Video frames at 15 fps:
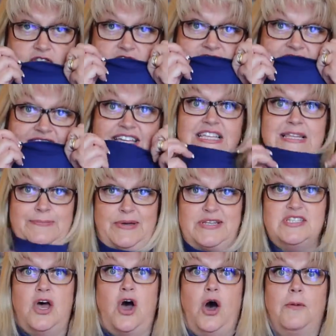underneath my
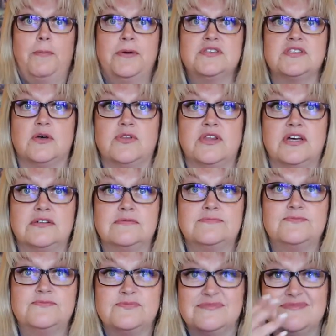top so that
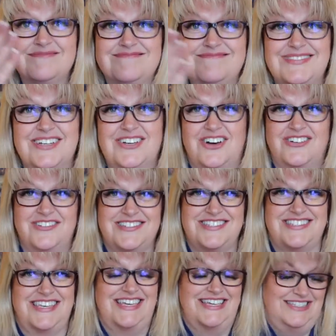I can't
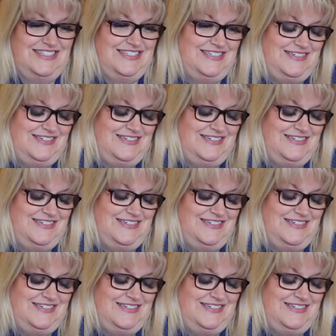see it.